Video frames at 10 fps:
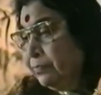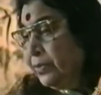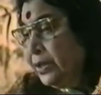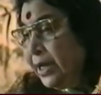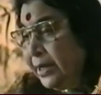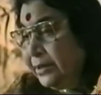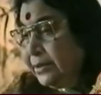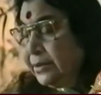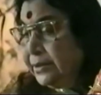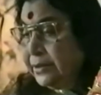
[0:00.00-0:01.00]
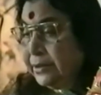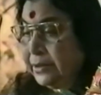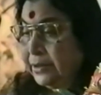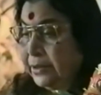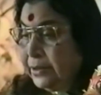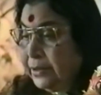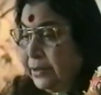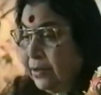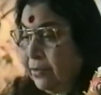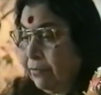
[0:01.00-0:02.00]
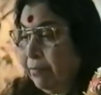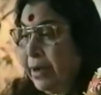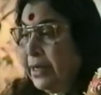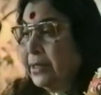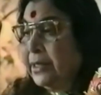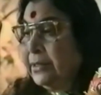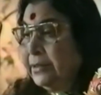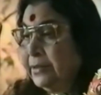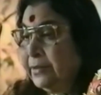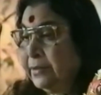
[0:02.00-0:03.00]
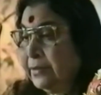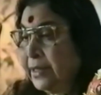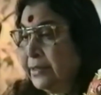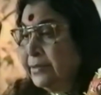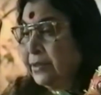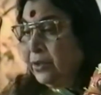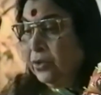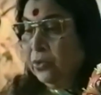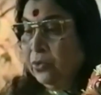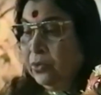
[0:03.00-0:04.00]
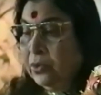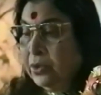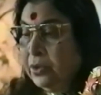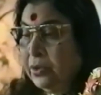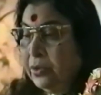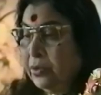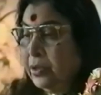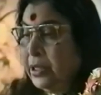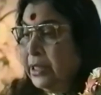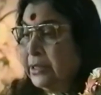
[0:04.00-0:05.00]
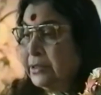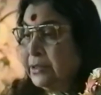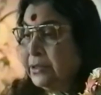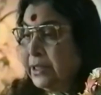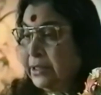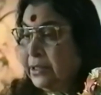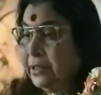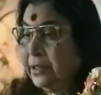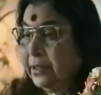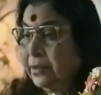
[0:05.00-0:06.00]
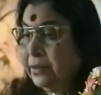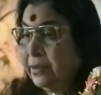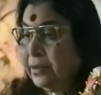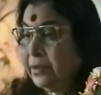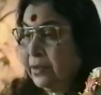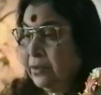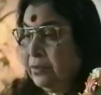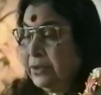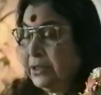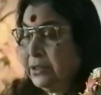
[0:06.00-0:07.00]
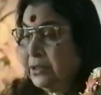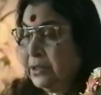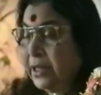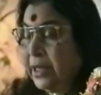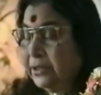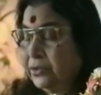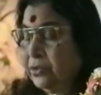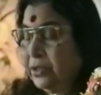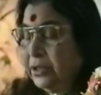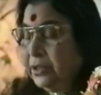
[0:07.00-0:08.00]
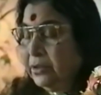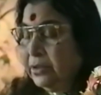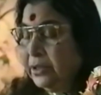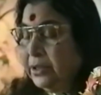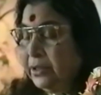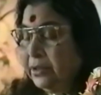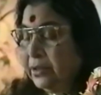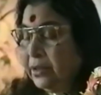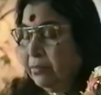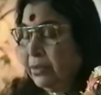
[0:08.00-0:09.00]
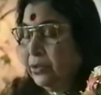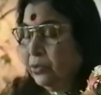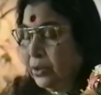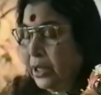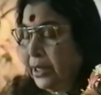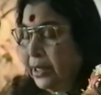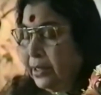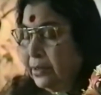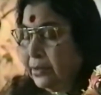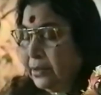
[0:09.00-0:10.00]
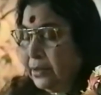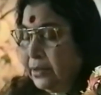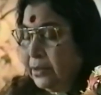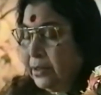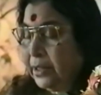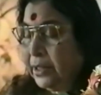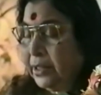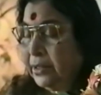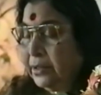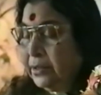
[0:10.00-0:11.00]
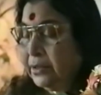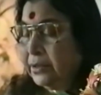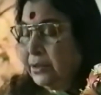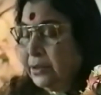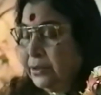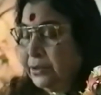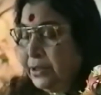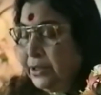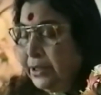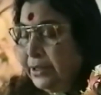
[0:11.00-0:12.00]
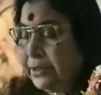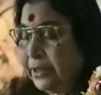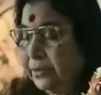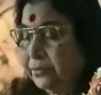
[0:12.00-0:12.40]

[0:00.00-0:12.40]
the light of Mahakali has the glow as Chaitanya, which is actually nothing but Omkara and Sri Ganesha.